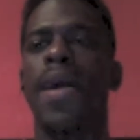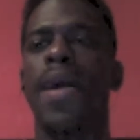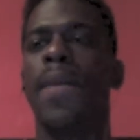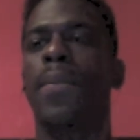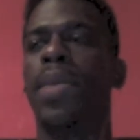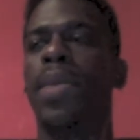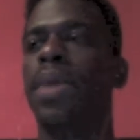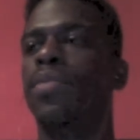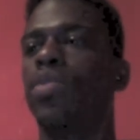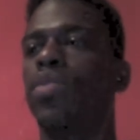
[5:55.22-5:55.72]

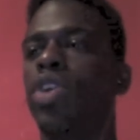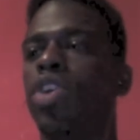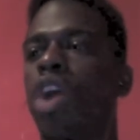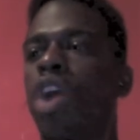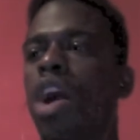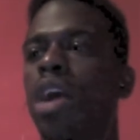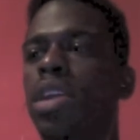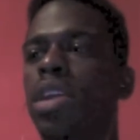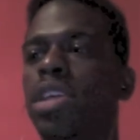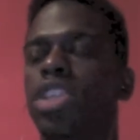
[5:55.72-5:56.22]
But
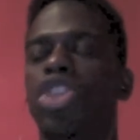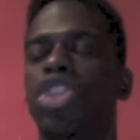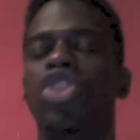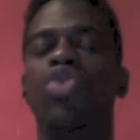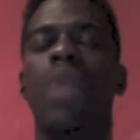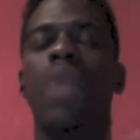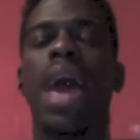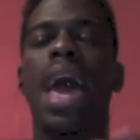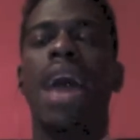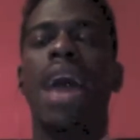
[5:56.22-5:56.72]
regardless,
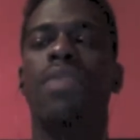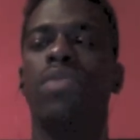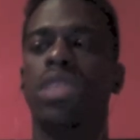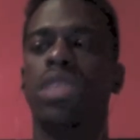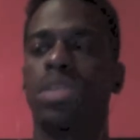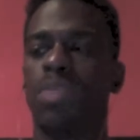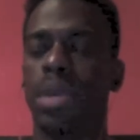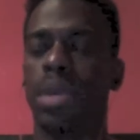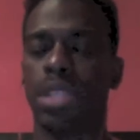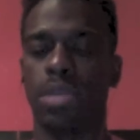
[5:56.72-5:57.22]
you have
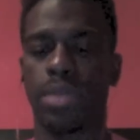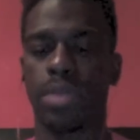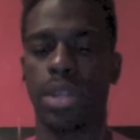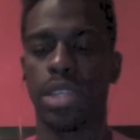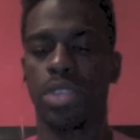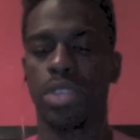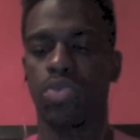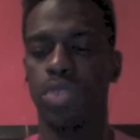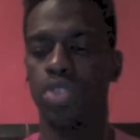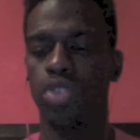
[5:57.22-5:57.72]

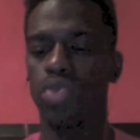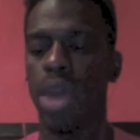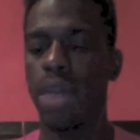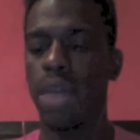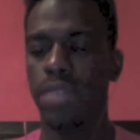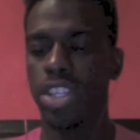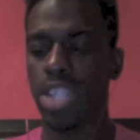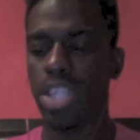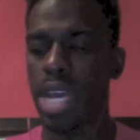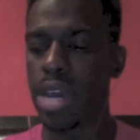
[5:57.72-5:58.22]
responsibilities. When you
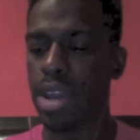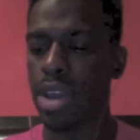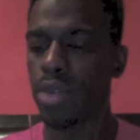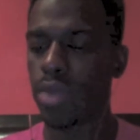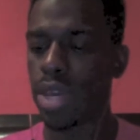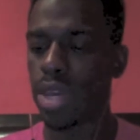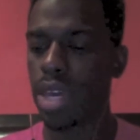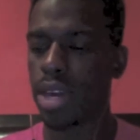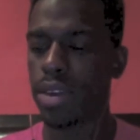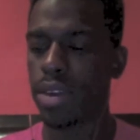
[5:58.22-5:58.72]
have a child, I
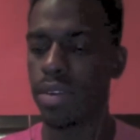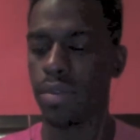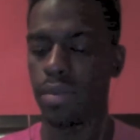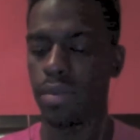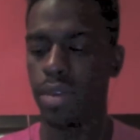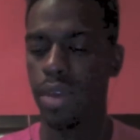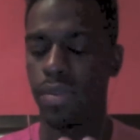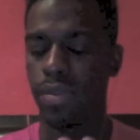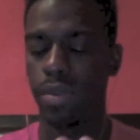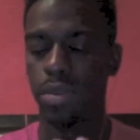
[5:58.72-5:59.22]
don't care
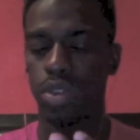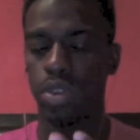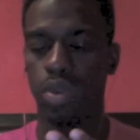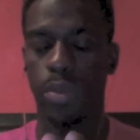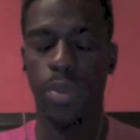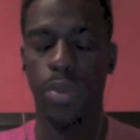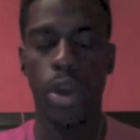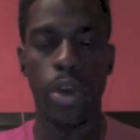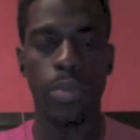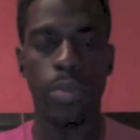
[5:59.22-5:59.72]
if it was on
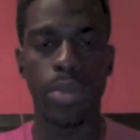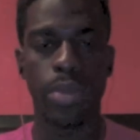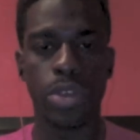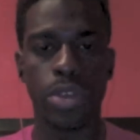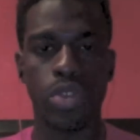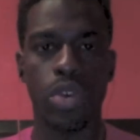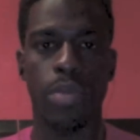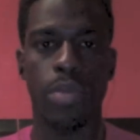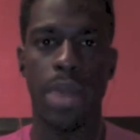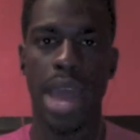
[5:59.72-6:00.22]
purpose
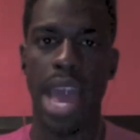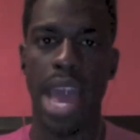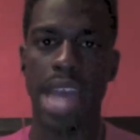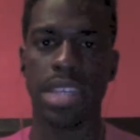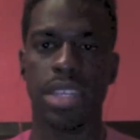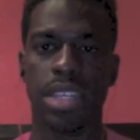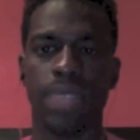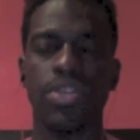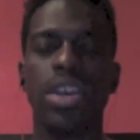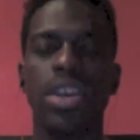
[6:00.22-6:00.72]
or by
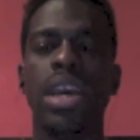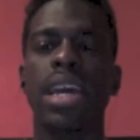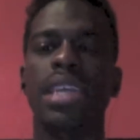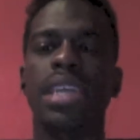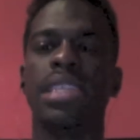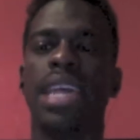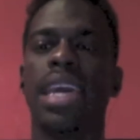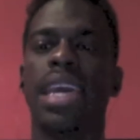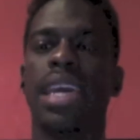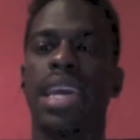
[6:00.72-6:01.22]
accident,
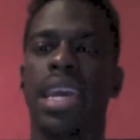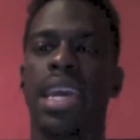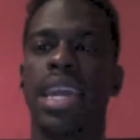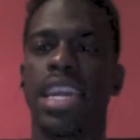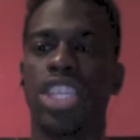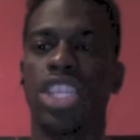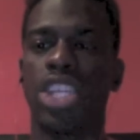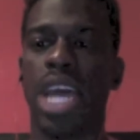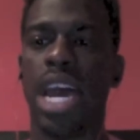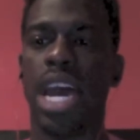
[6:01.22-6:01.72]
take care of that
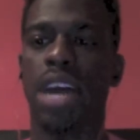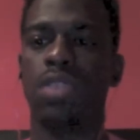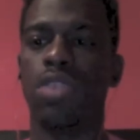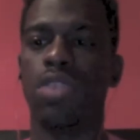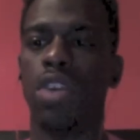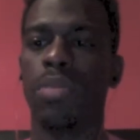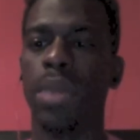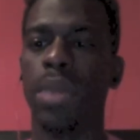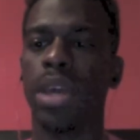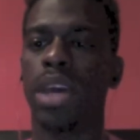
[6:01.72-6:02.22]
child.
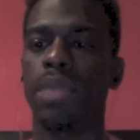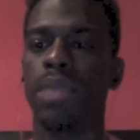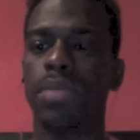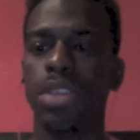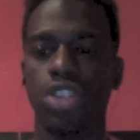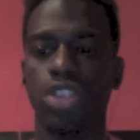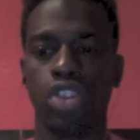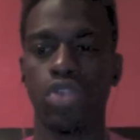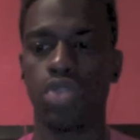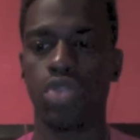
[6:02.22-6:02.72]
Don't make up
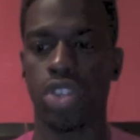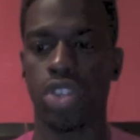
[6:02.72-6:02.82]
excuses